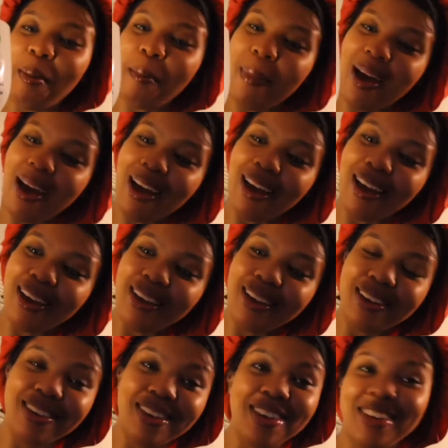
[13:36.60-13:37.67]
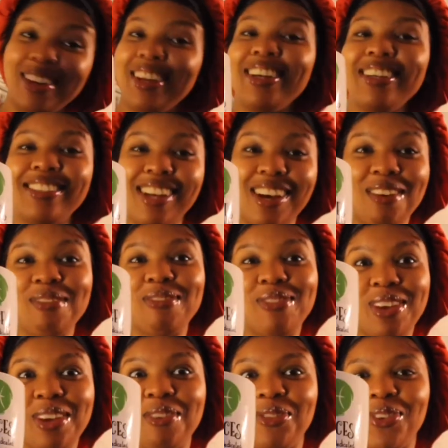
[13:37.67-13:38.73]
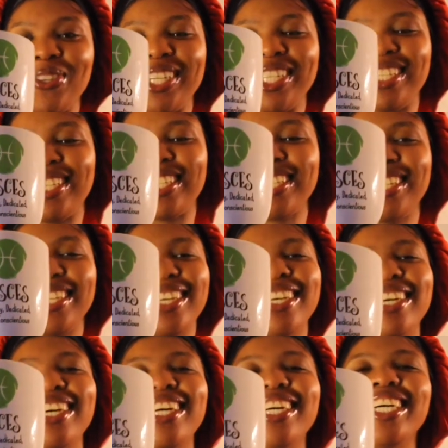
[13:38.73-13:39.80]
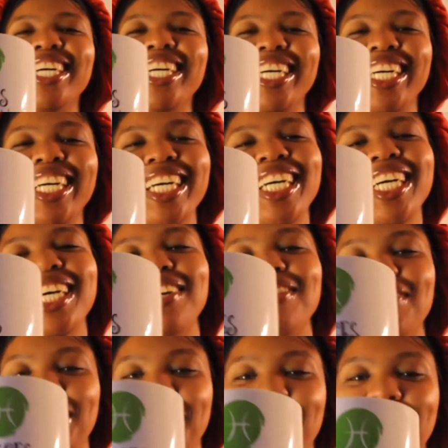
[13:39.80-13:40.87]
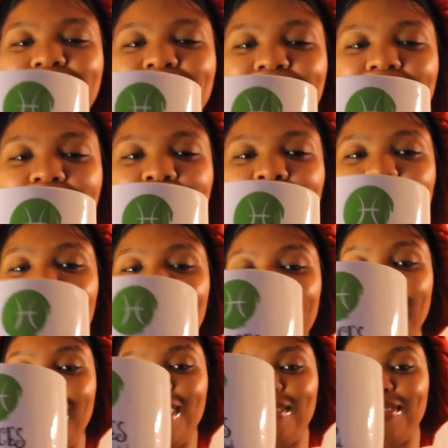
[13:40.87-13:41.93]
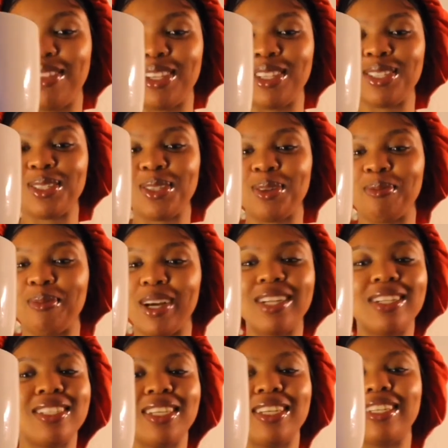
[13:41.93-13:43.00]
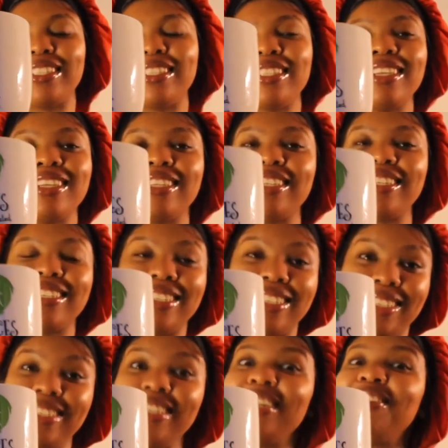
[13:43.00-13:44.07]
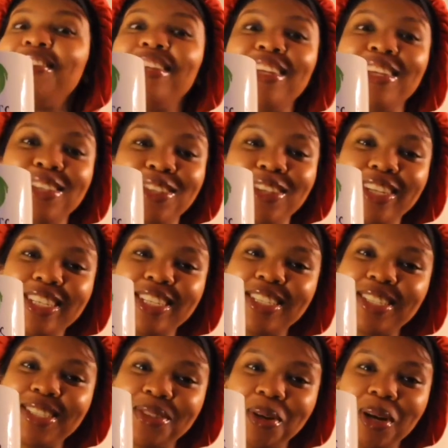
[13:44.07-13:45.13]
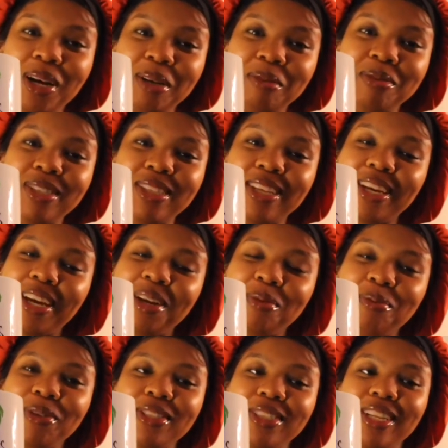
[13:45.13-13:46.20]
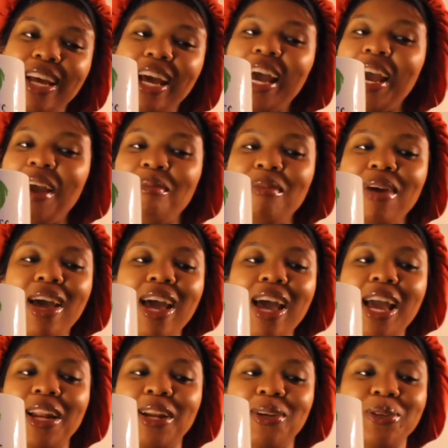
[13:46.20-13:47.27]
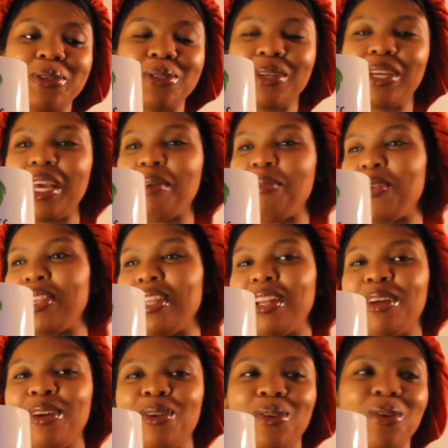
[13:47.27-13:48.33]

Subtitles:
my now favorite cup. I love this so much. It literally describes the kind of person I am. And it also came with a little